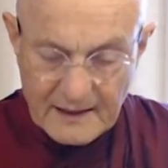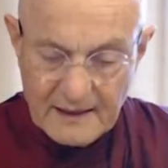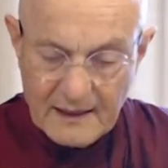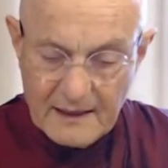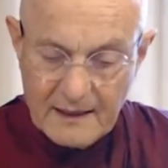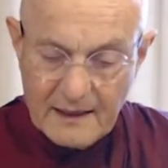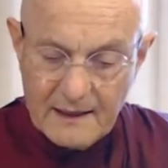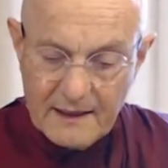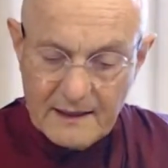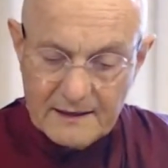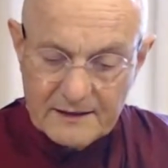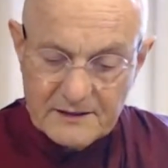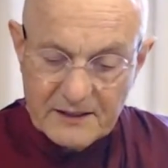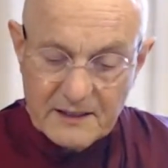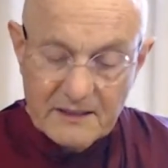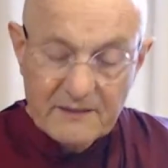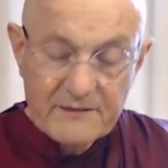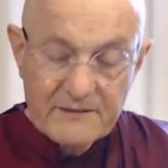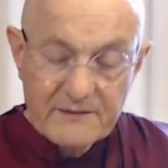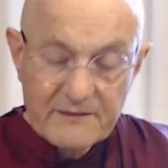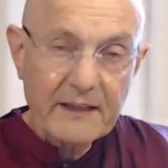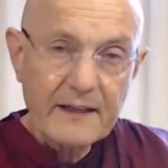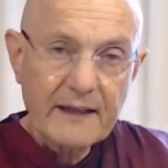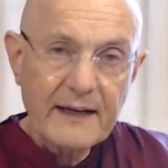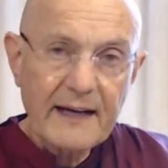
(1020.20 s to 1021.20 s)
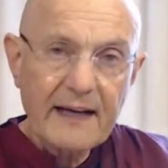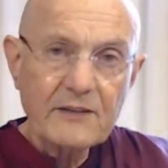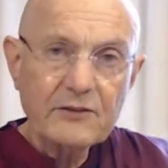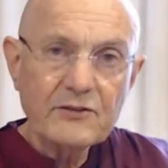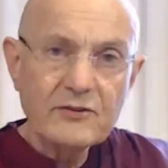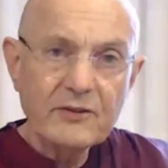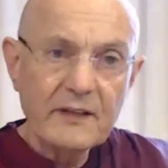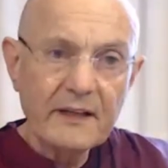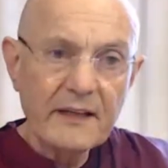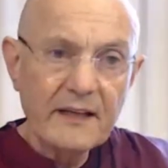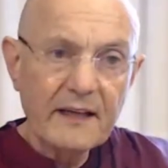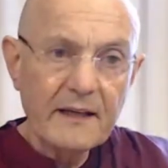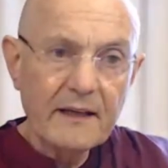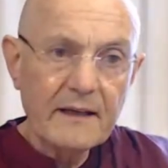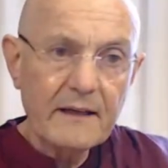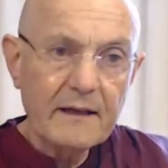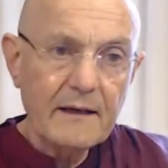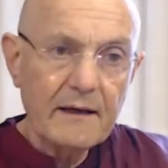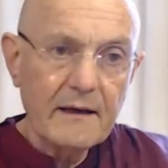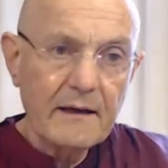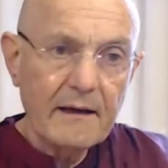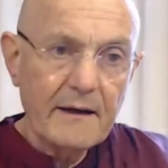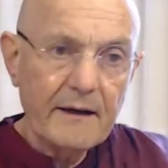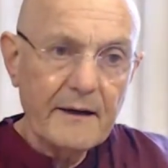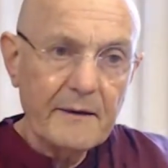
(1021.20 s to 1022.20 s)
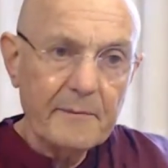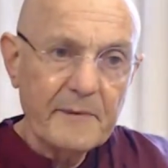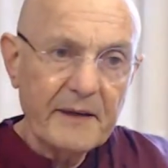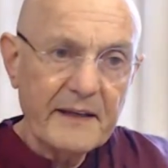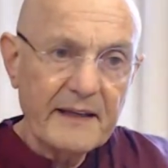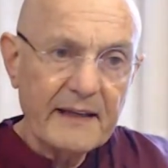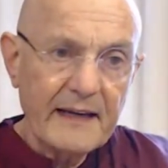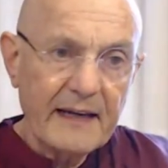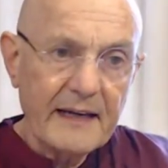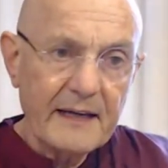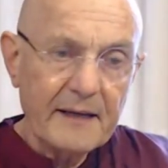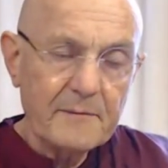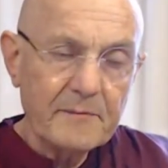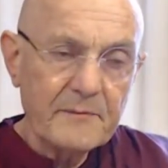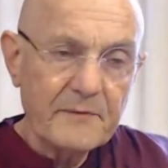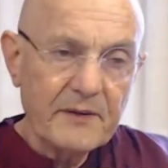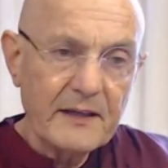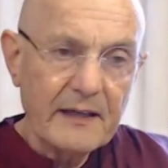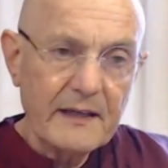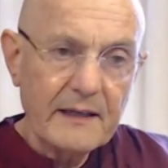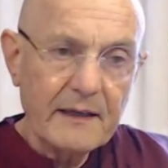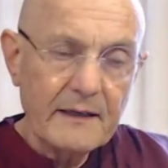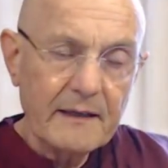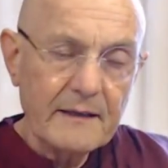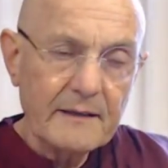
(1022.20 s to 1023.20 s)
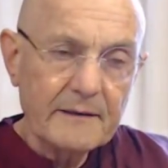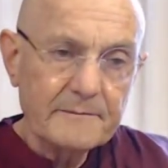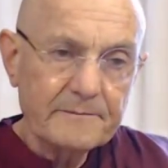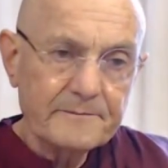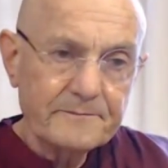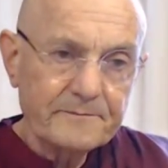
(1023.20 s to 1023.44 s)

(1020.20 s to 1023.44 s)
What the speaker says: Jivaka actually became the